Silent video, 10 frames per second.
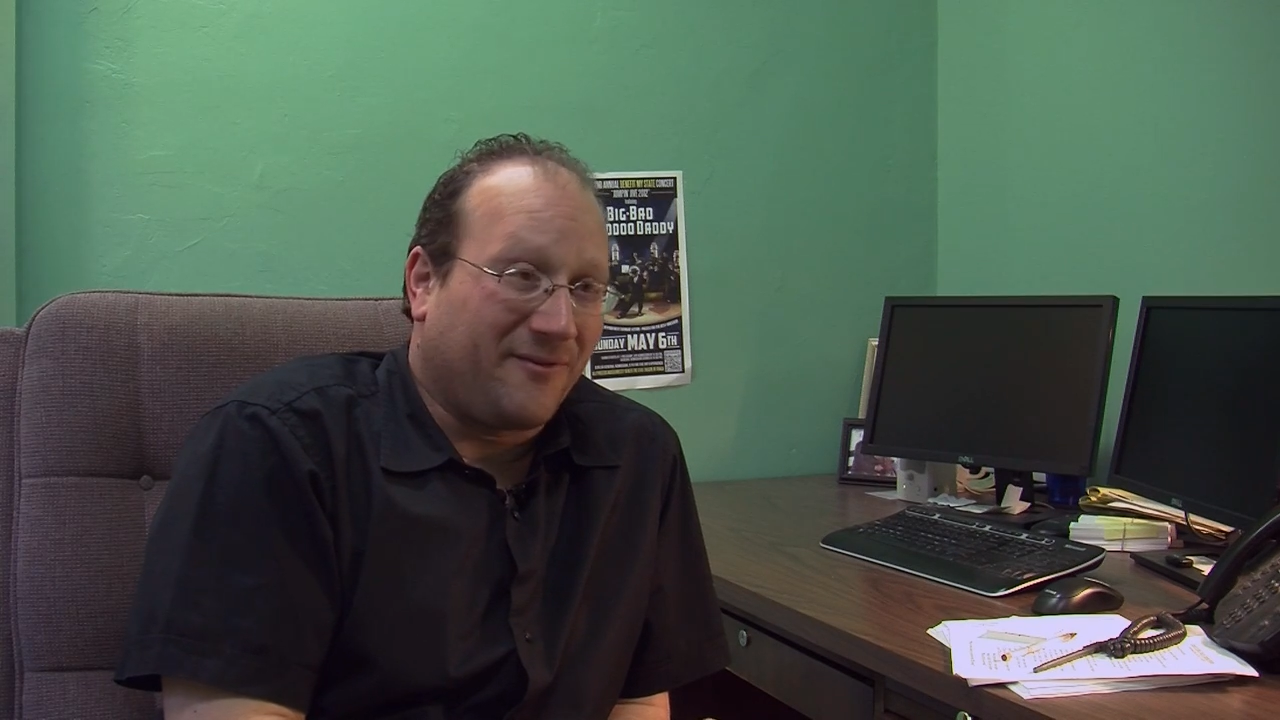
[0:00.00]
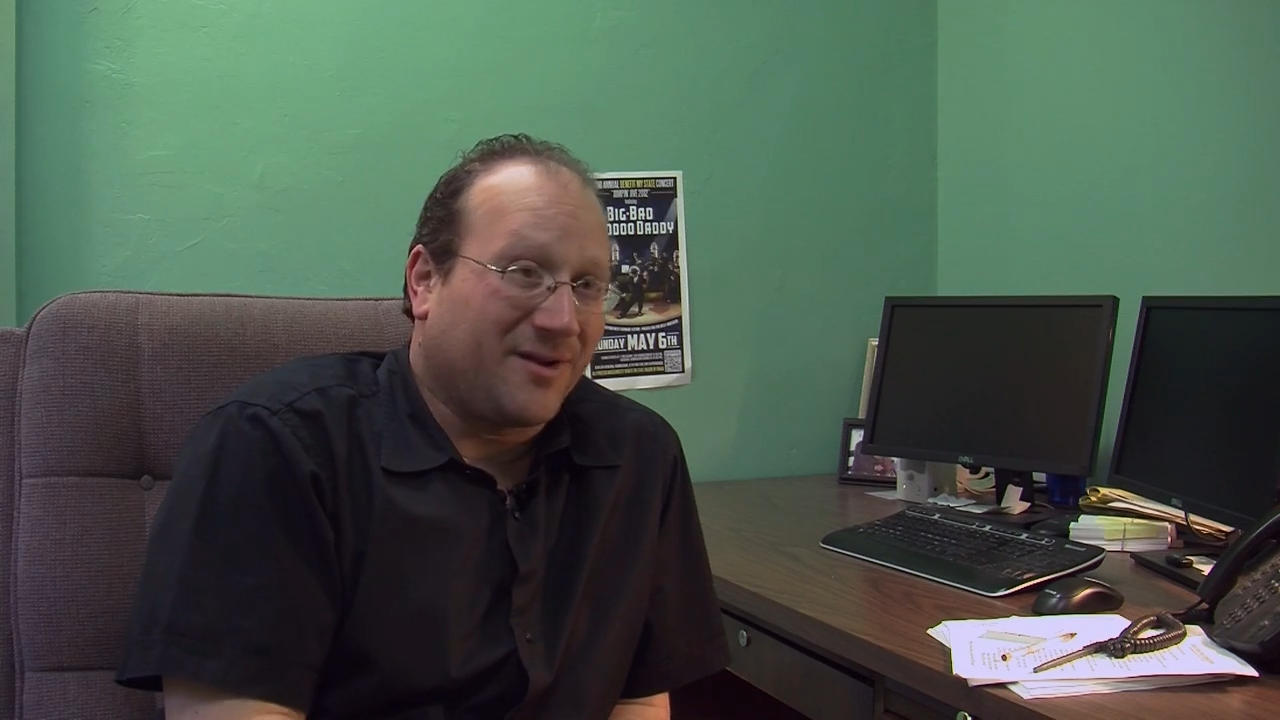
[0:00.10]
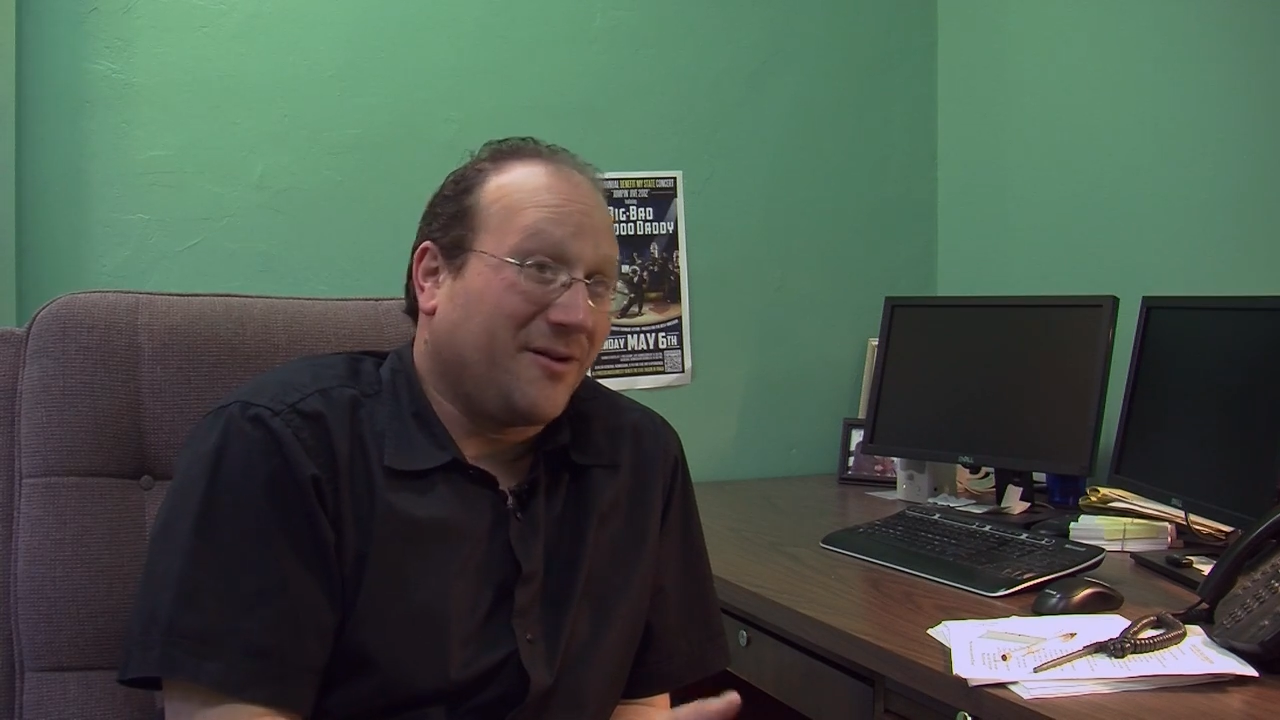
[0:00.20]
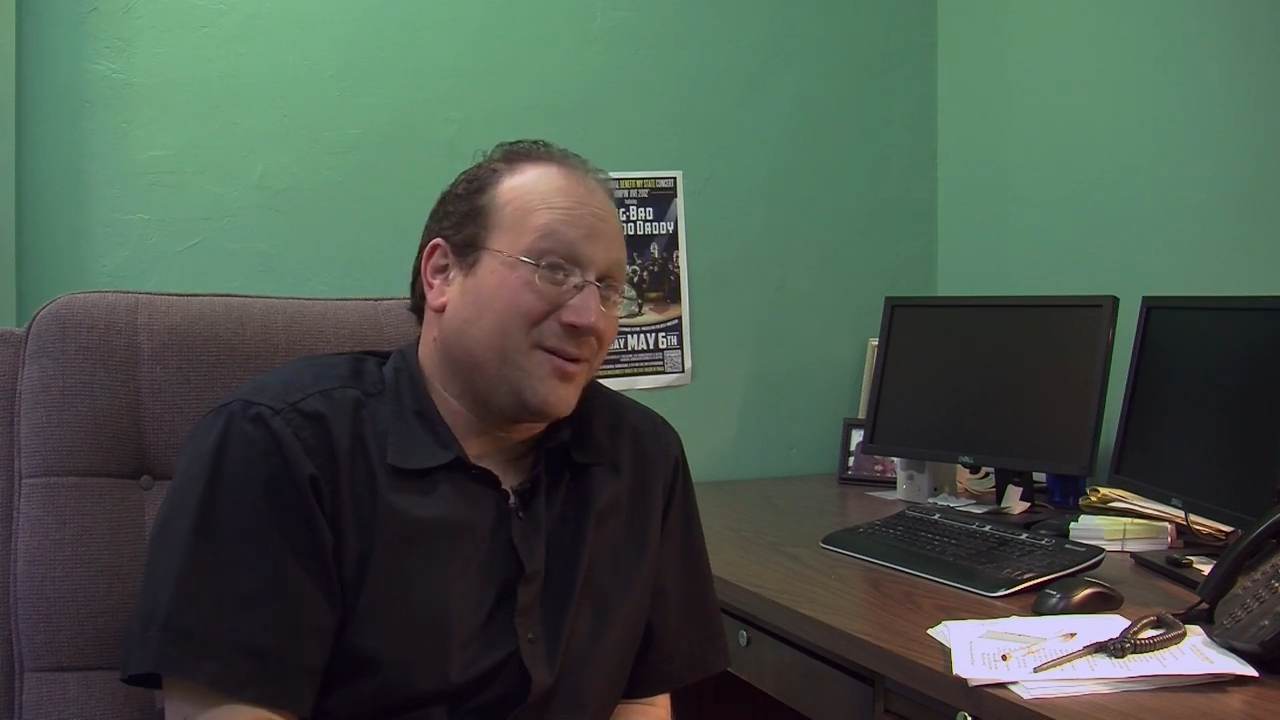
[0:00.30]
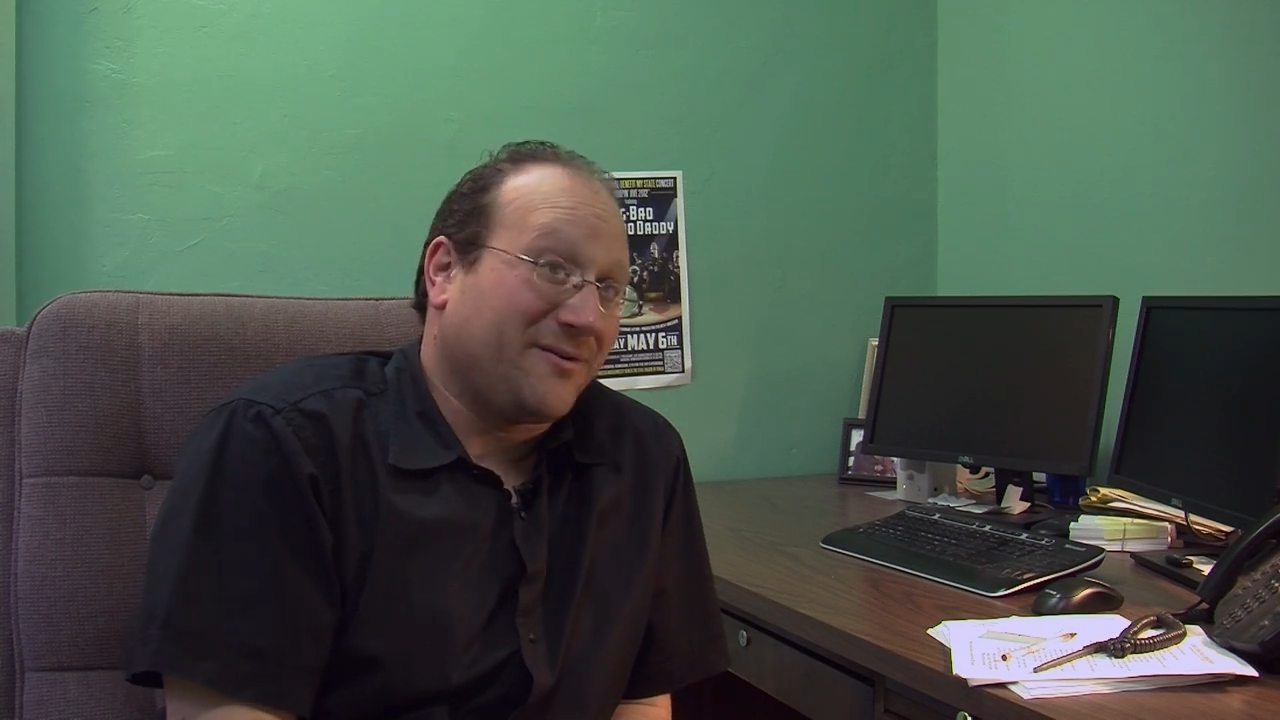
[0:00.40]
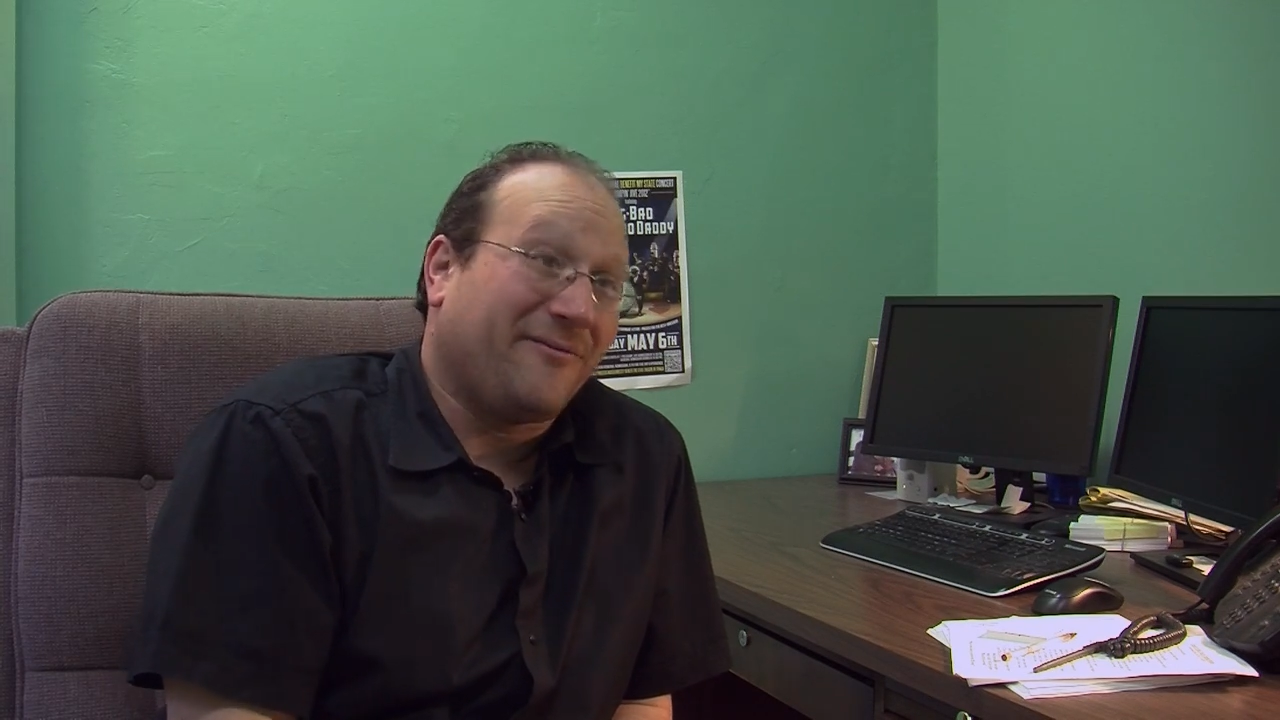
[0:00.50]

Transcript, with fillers: you know it's a